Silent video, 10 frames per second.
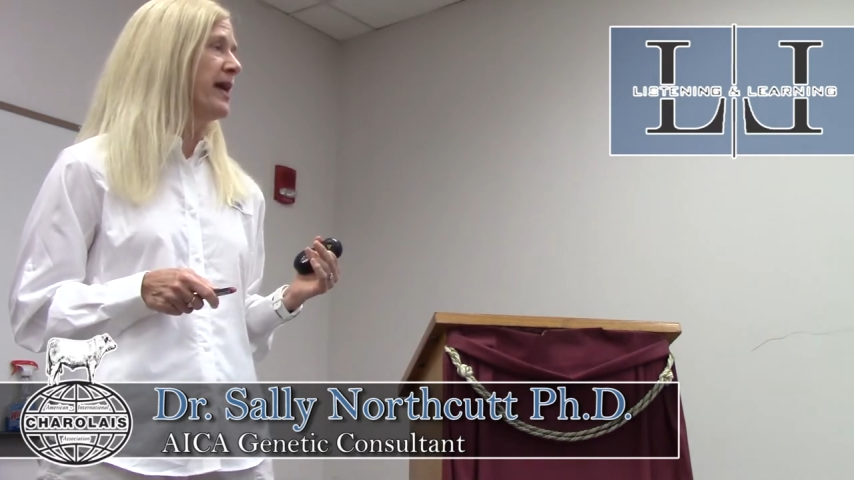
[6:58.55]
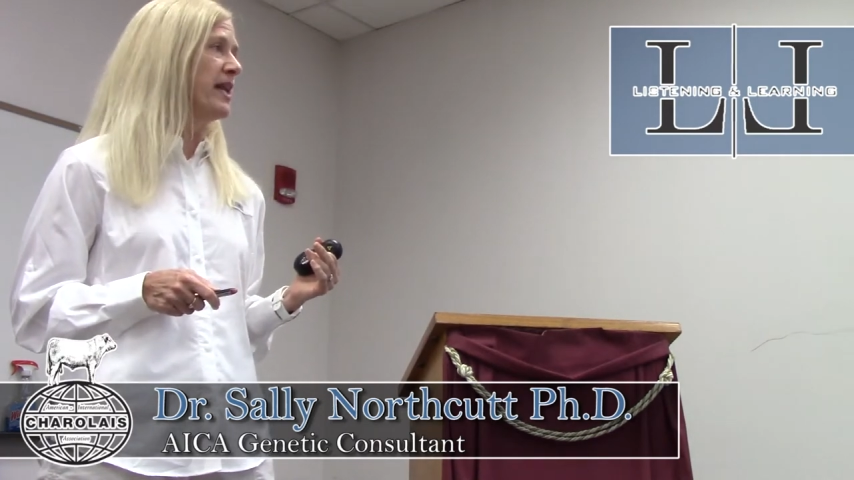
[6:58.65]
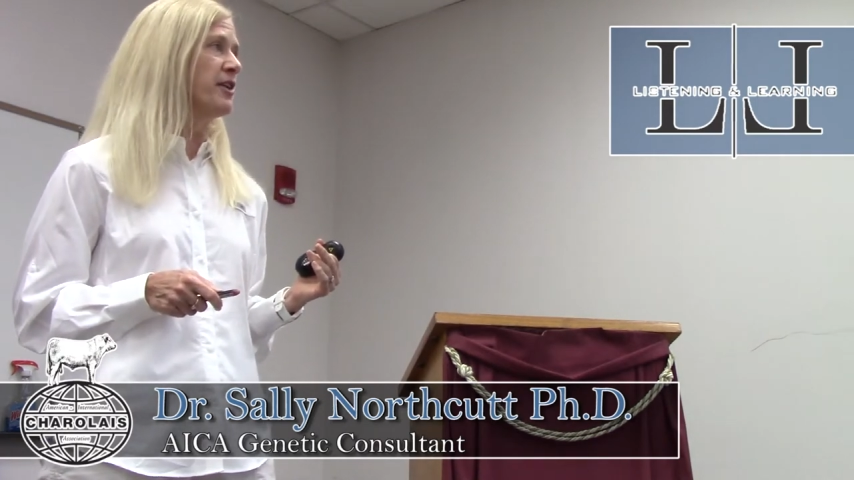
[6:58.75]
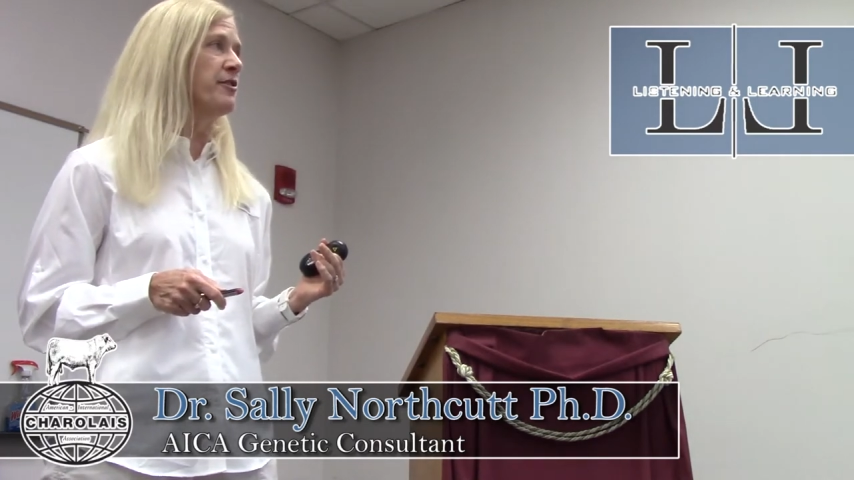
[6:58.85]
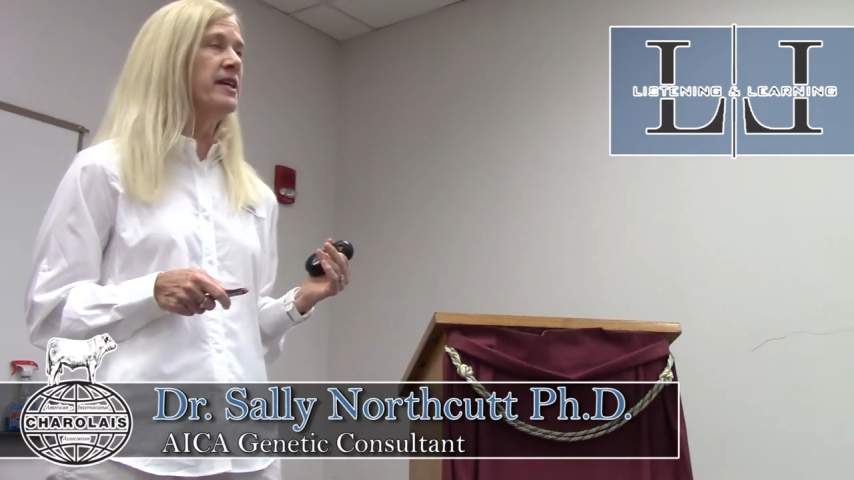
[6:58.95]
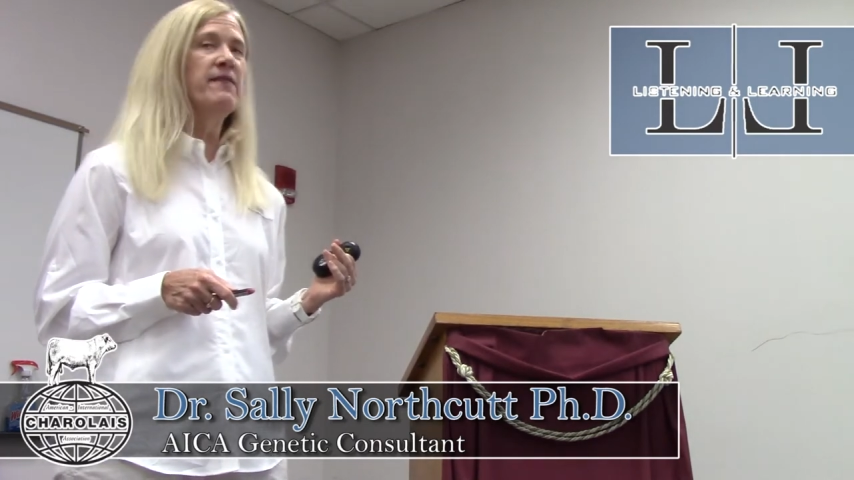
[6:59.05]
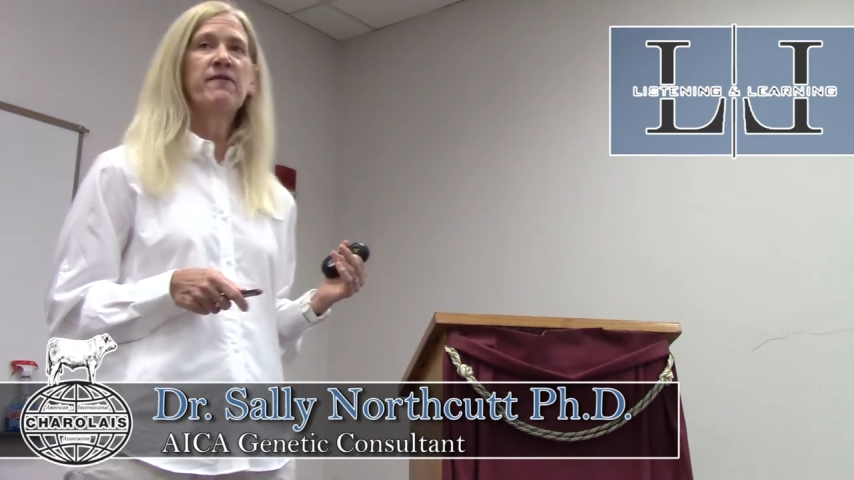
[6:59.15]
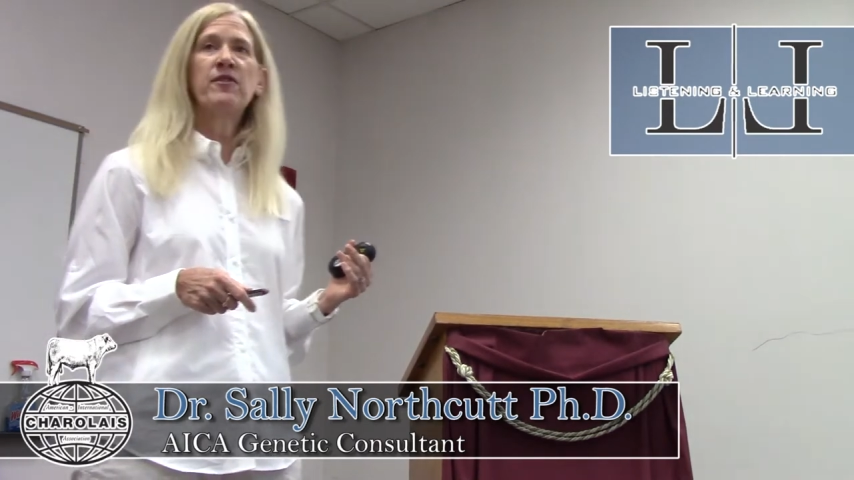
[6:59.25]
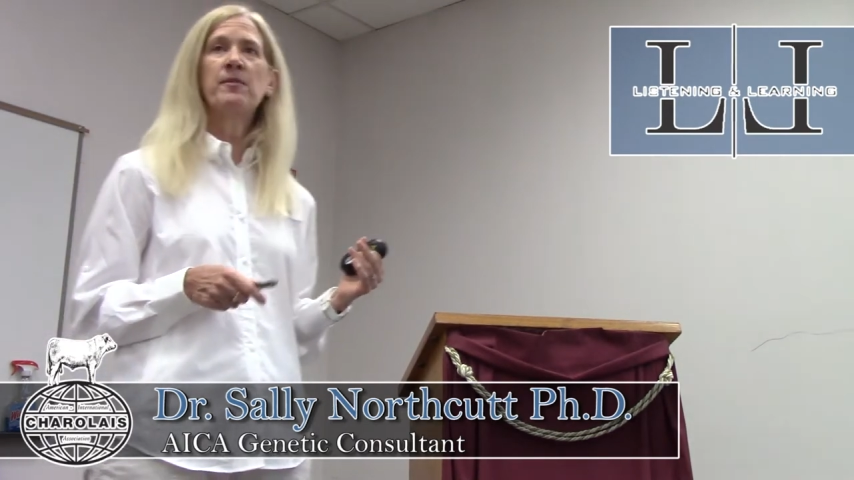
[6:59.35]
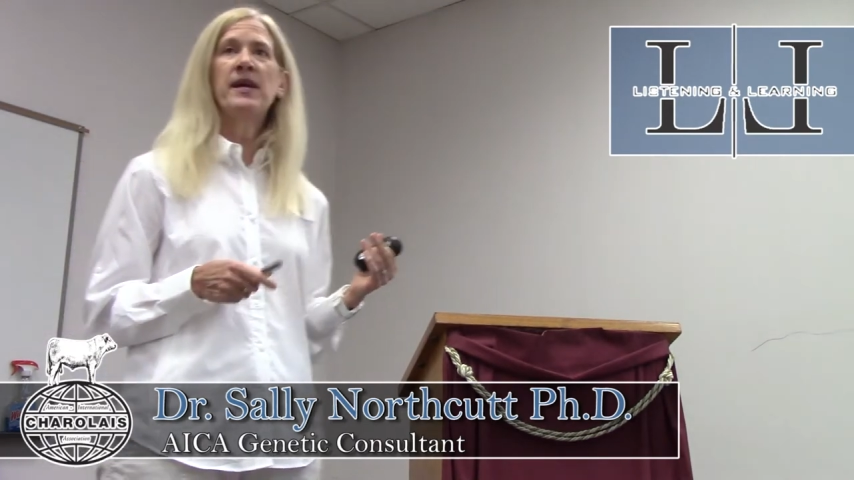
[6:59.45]
pedigree
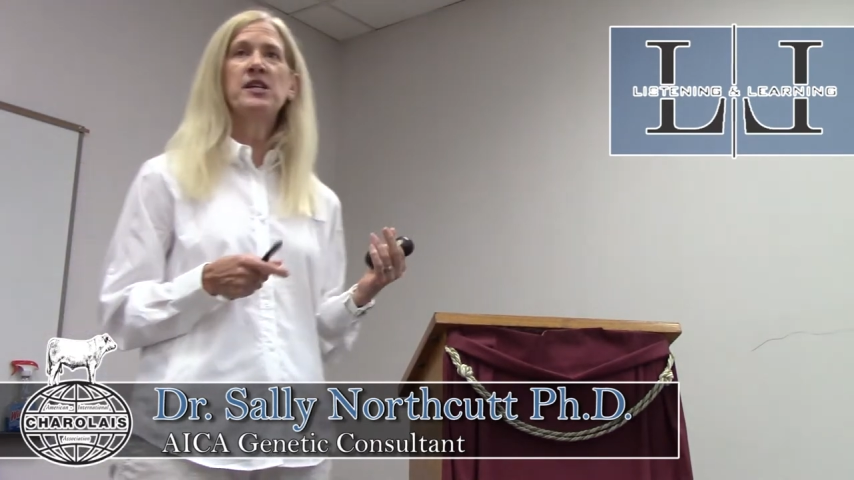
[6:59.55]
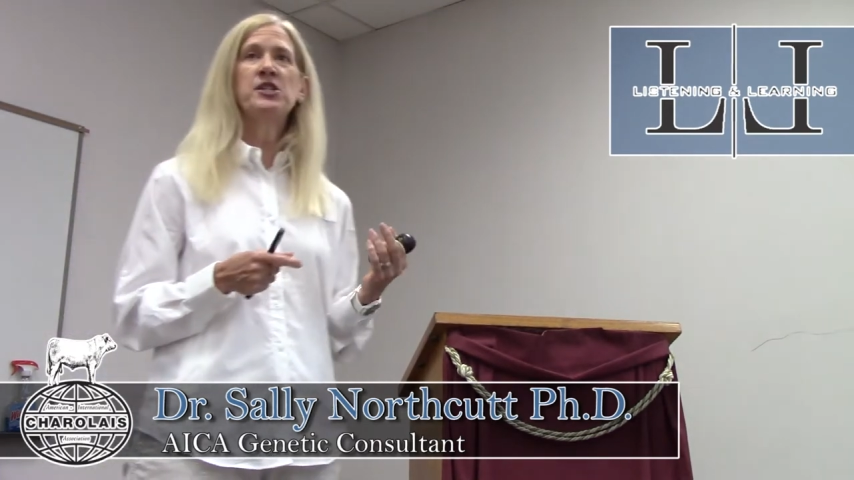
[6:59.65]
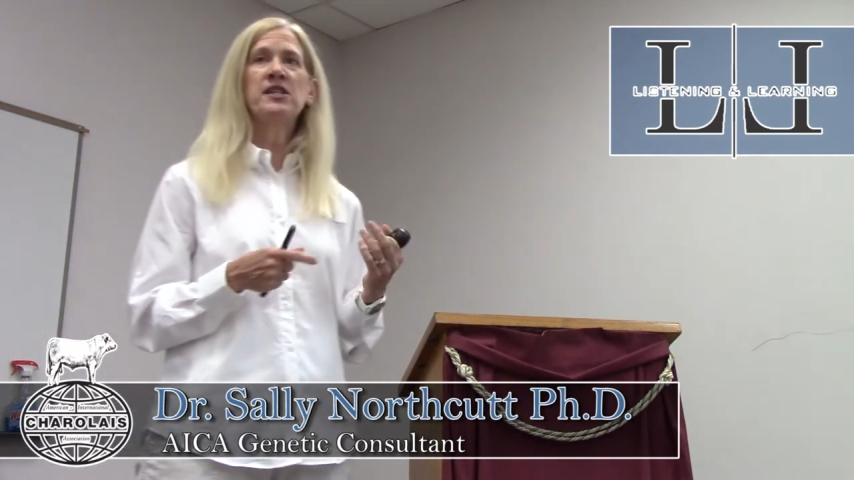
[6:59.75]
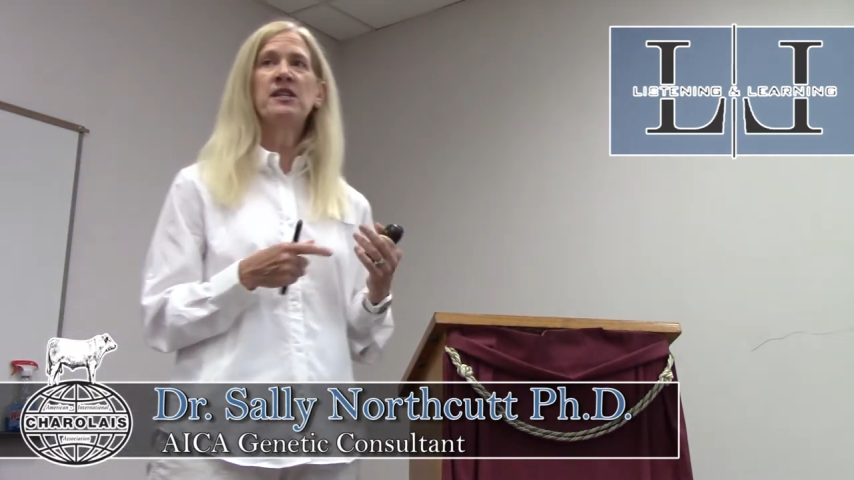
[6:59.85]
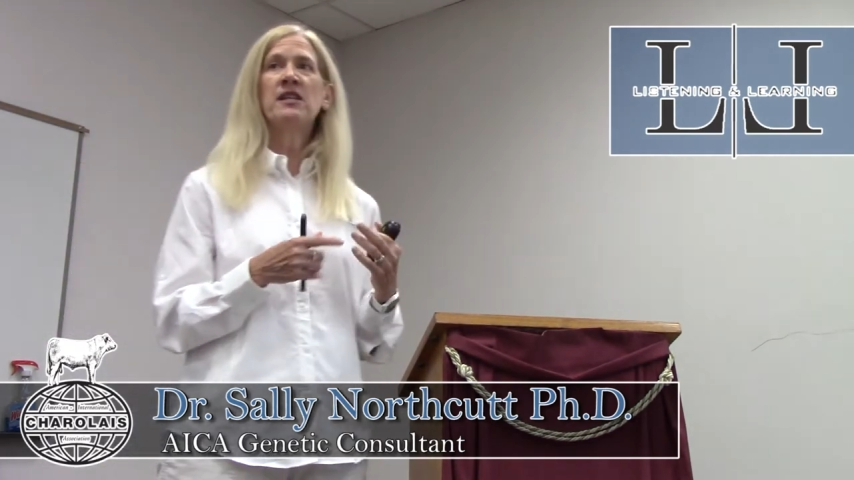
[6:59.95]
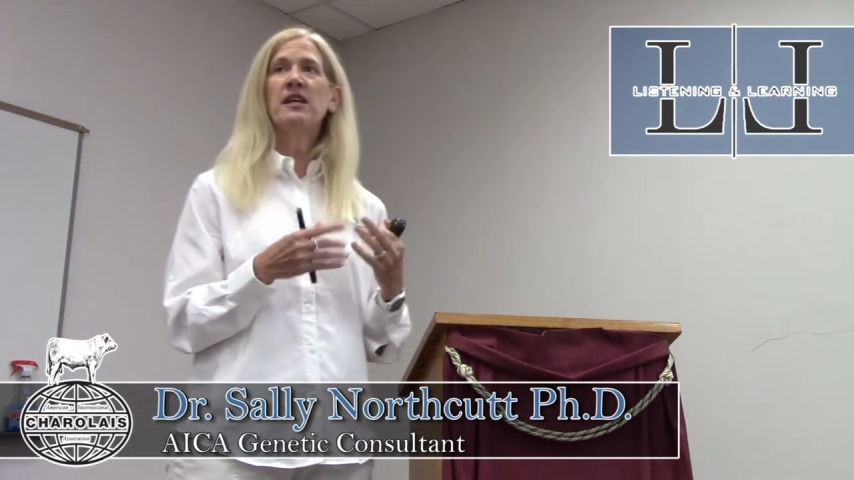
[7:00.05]
information,